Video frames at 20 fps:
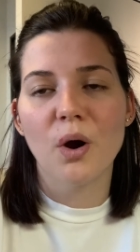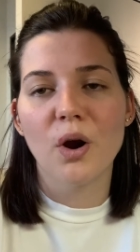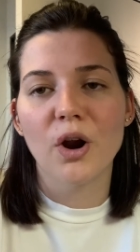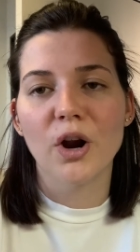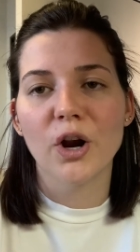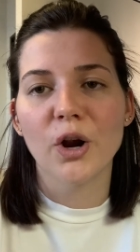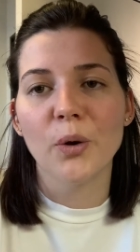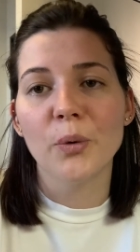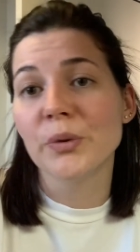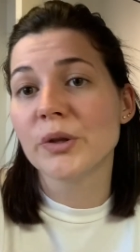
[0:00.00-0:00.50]

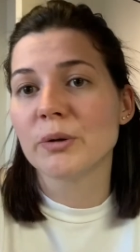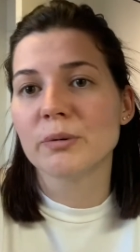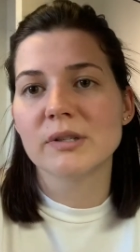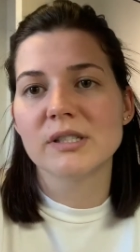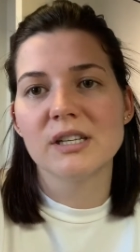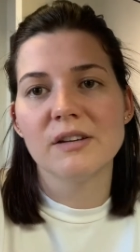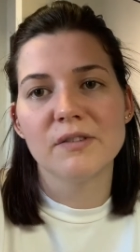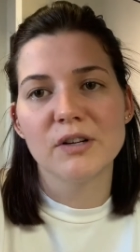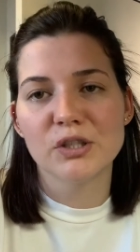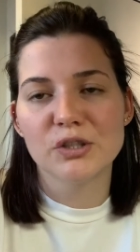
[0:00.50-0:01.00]
are only
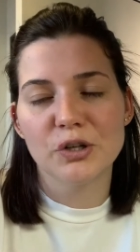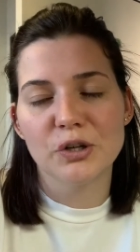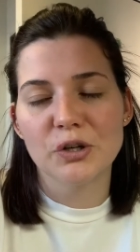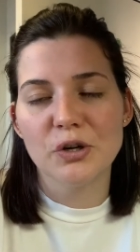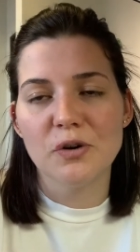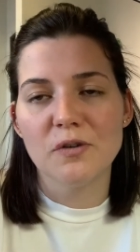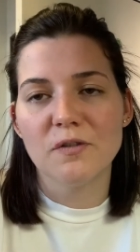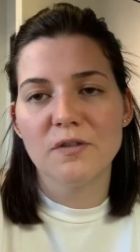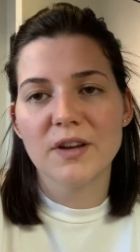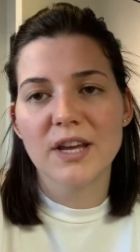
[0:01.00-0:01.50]
receiving certain
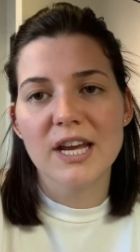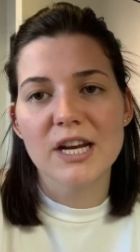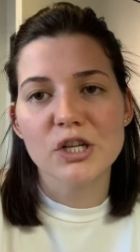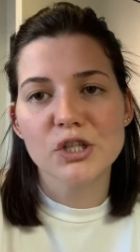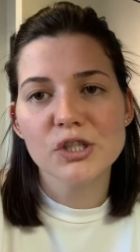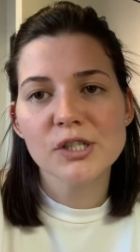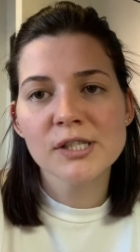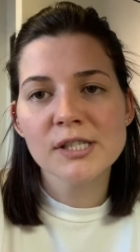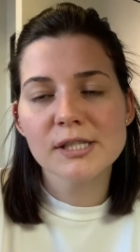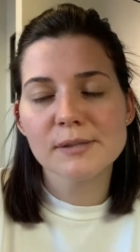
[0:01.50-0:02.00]

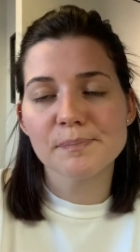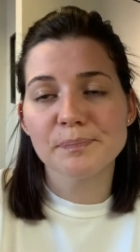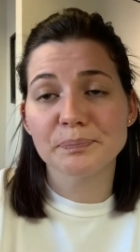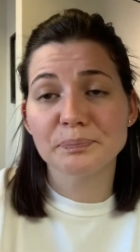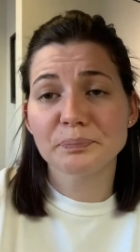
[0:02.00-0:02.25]
notifications.